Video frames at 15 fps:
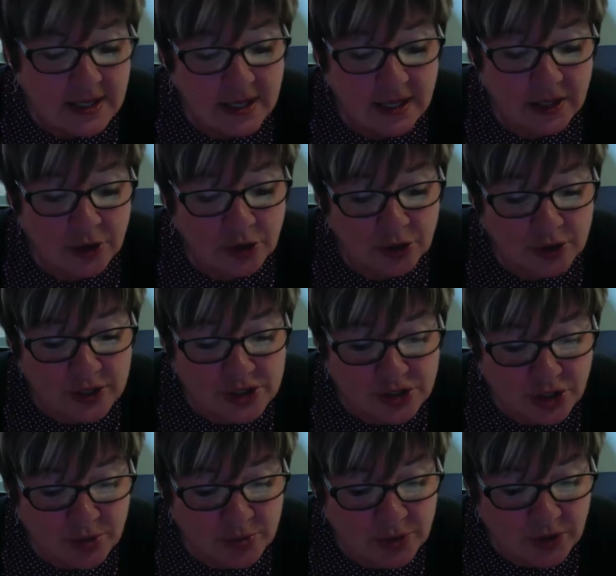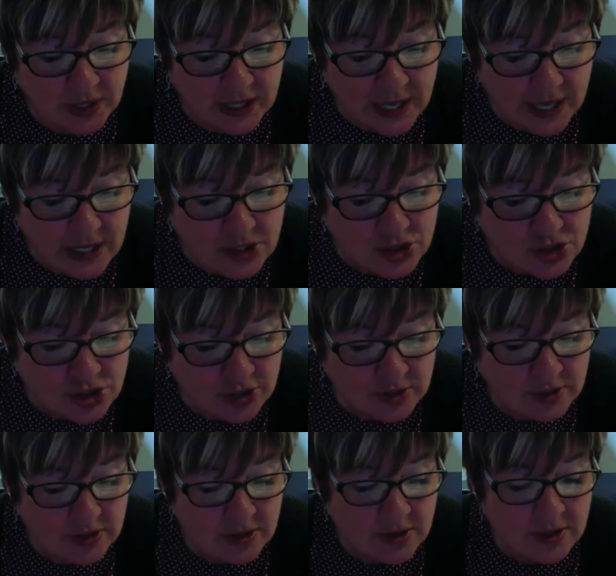encourage
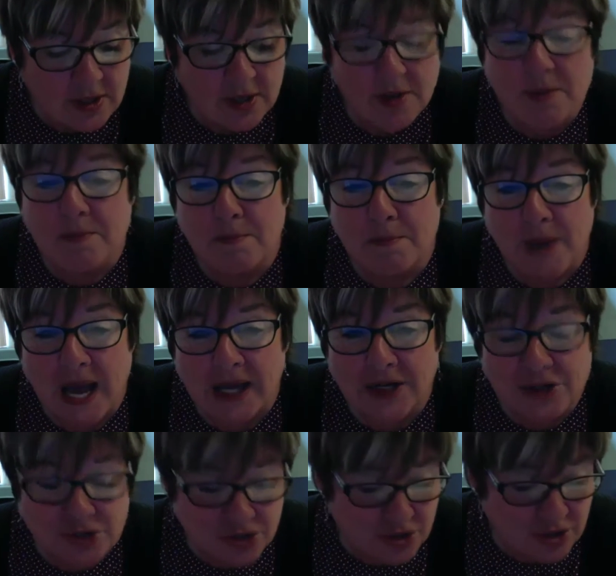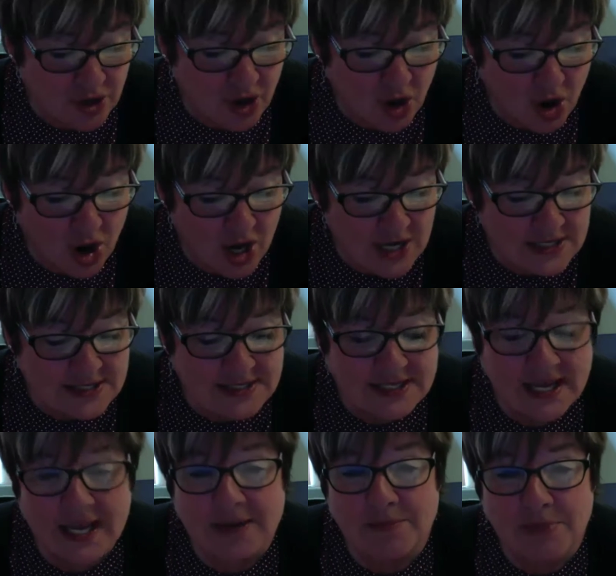communication, monitor cost
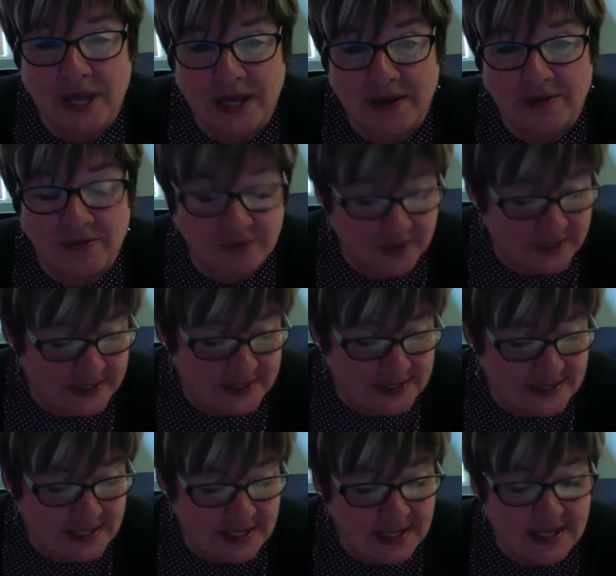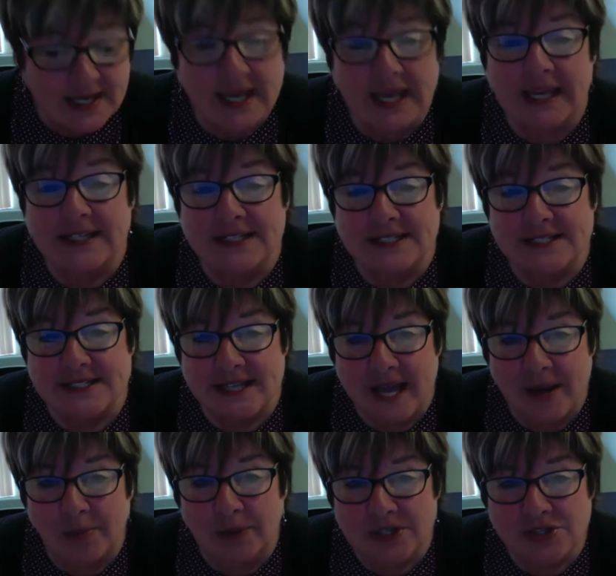and benefits, and
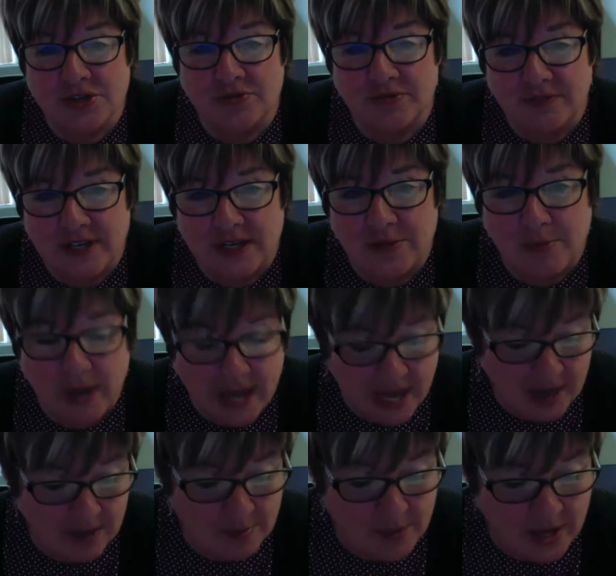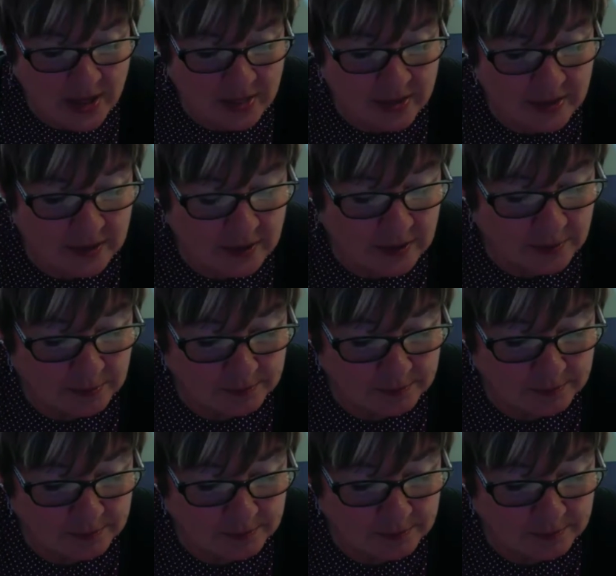establish a feedback method.